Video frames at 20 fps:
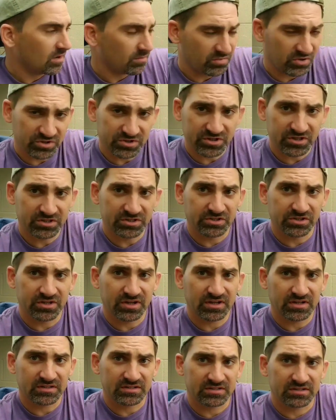appreciate you
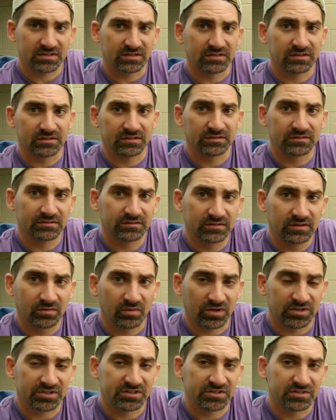guys
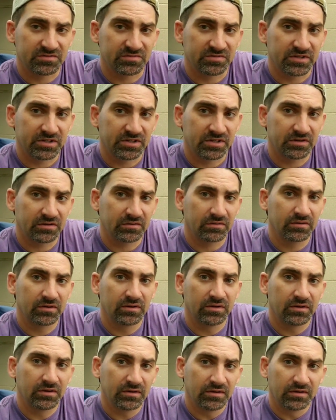watching this video.
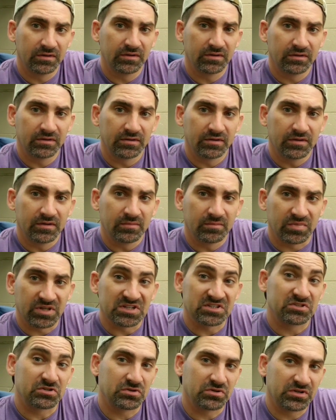
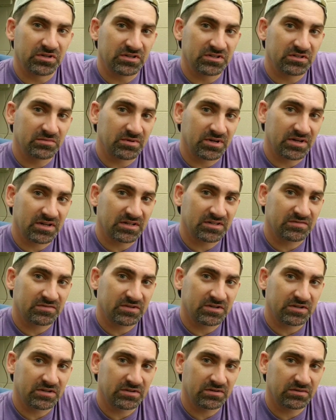Please tune in to my next
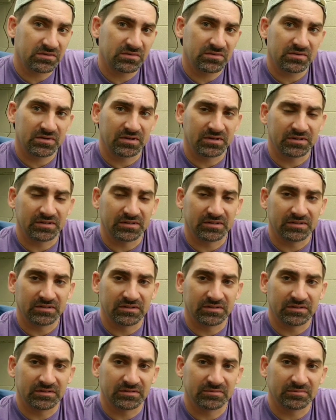video.
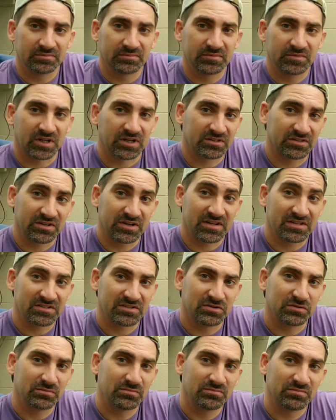Talk to you guys
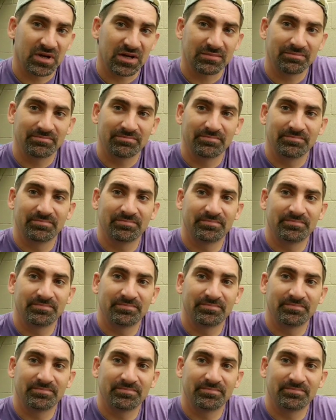soon. Bye.